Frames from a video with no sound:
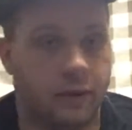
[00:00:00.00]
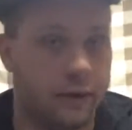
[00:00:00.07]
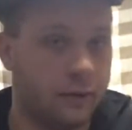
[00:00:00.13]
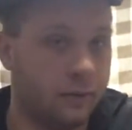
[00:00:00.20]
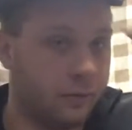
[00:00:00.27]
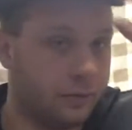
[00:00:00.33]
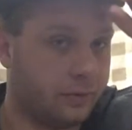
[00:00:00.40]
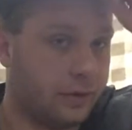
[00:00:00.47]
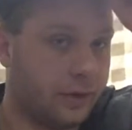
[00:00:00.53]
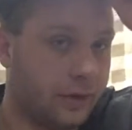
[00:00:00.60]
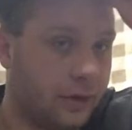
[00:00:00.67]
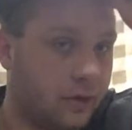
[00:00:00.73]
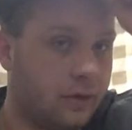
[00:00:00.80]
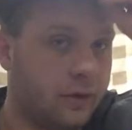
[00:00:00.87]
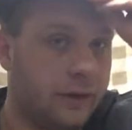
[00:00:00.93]
It was very
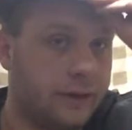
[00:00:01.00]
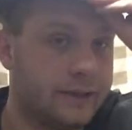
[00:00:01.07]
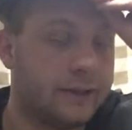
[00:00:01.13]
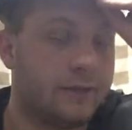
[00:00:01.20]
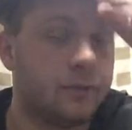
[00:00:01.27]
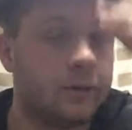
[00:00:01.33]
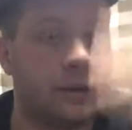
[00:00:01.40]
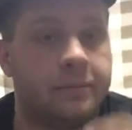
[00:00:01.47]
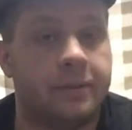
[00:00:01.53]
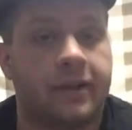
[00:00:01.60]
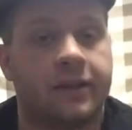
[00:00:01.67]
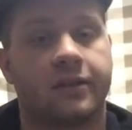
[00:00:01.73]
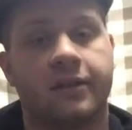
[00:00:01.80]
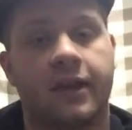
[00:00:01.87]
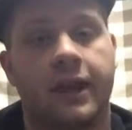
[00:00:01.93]
good. It didn't really
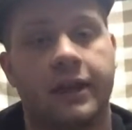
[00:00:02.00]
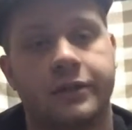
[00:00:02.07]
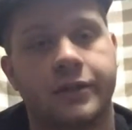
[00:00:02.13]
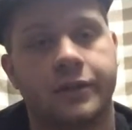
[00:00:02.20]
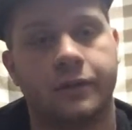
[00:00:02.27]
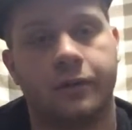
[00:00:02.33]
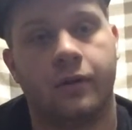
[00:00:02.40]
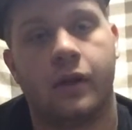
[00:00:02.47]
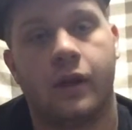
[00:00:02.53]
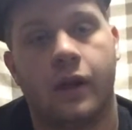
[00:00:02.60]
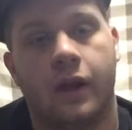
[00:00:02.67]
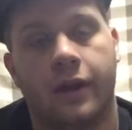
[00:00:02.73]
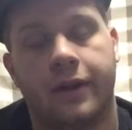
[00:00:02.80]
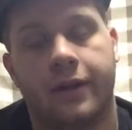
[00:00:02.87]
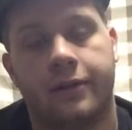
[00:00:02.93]
pick a side, too.
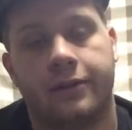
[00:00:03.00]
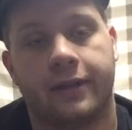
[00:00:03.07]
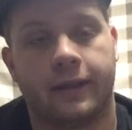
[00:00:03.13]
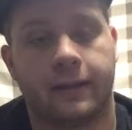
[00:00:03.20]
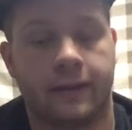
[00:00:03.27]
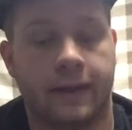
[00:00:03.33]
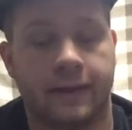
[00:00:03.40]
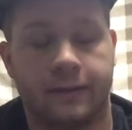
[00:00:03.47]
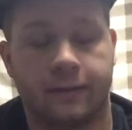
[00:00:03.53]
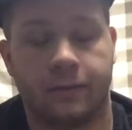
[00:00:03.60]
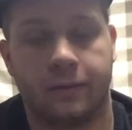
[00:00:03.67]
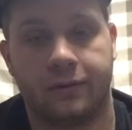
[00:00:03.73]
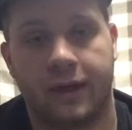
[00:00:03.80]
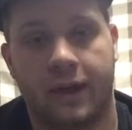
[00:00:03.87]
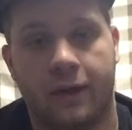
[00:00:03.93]
Another thing I liked
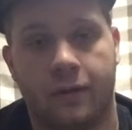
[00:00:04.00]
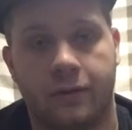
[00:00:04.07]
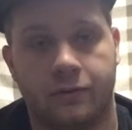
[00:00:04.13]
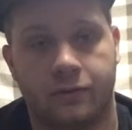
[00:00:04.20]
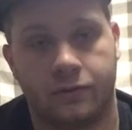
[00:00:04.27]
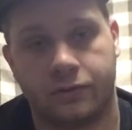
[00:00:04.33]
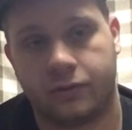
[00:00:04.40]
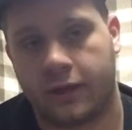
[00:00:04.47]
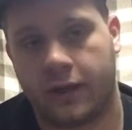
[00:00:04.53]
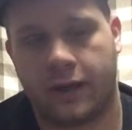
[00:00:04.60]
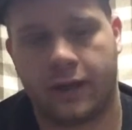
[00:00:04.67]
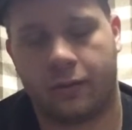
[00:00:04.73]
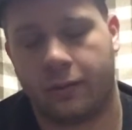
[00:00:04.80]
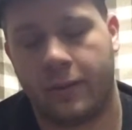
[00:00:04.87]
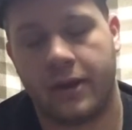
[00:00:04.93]
was how it just
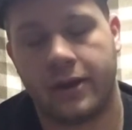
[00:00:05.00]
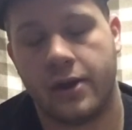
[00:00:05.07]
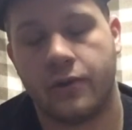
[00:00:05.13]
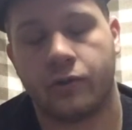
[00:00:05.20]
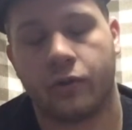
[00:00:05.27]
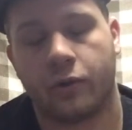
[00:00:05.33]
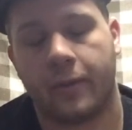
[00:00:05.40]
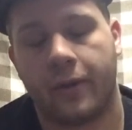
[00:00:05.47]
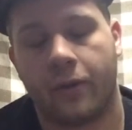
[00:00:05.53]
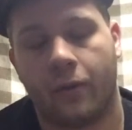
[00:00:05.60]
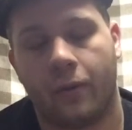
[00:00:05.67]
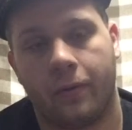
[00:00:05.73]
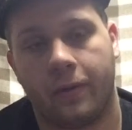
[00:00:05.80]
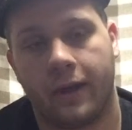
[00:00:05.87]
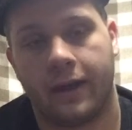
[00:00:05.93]
kind of remained neutral about the
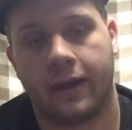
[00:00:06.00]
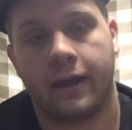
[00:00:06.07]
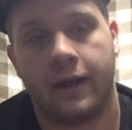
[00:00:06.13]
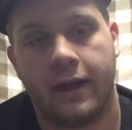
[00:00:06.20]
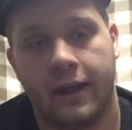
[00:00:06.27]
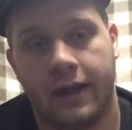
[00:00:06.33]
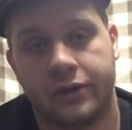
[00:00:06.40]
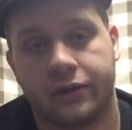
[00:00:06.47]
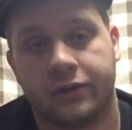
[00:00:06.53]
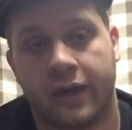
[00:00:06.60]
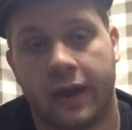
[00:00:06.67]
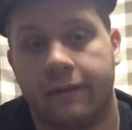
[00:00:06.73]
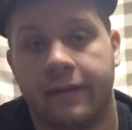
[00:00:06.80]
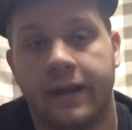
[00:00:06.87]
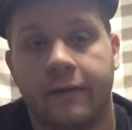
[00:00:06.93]
whole thing. It just
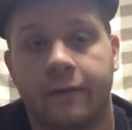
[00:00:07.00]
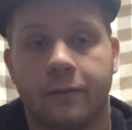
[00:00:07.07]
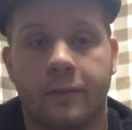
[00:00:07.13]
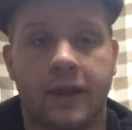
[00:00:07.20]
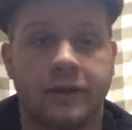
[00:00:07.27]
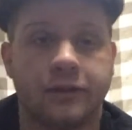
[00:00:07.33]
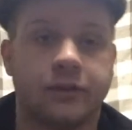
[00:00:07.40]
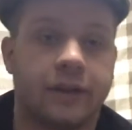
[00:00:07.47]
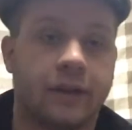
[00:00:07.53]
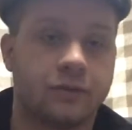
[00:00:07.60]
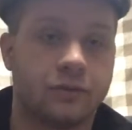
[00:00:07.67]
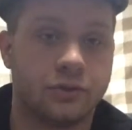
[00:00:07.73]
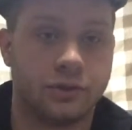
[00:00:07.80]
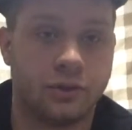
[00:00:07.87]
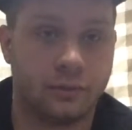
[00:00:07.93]
gave the information as
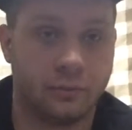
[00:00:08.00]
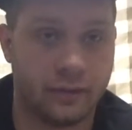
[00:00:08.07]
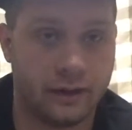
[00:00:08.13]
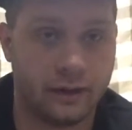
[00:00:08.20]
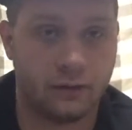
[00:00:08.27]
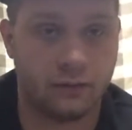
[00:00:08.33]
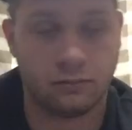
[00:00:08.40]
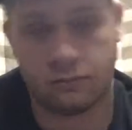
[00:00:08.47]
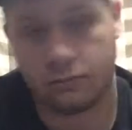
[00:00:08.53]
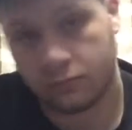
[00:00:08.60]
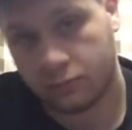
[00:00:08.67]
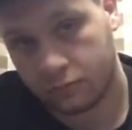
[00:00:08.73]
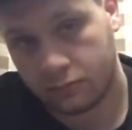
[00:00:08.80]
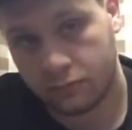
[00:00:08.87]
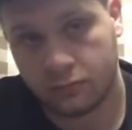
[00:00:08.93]
it should be.
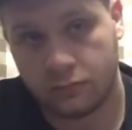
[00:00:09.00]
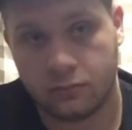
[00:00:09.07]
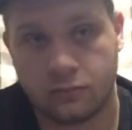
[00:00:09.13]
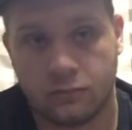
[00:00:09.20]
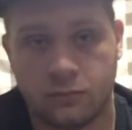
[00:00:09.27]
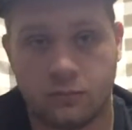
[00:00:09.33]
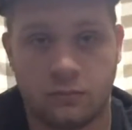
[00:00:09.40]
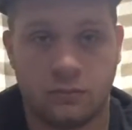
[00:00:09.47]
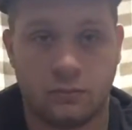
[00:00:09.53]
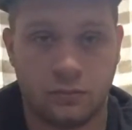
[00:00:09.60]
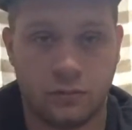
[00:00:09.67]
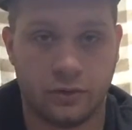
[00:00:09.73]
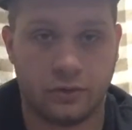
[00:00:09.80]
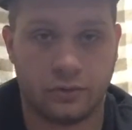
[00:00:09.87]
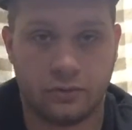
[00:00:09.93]

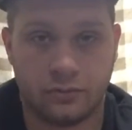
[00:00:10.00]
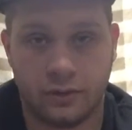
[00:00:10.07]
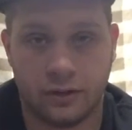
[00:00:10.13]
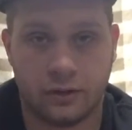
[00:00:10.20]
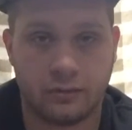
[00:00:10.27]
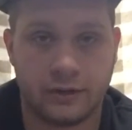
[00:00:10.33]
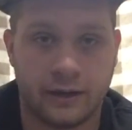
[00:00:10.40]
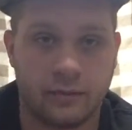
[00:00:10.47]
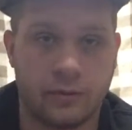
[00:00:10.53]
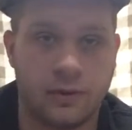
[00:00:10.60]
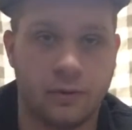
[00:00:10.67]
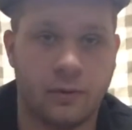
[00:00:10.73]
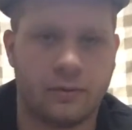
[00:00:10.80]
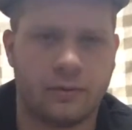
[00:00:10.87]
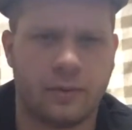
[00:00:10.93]
Just, you know, take what
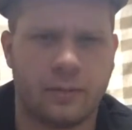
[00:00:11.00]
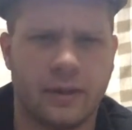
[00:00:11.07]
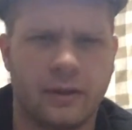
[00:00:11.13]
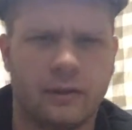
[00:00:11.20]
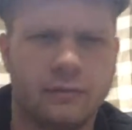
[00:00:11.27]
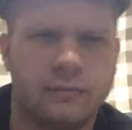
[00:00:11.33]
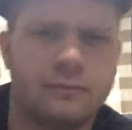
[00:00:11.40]
you will from it.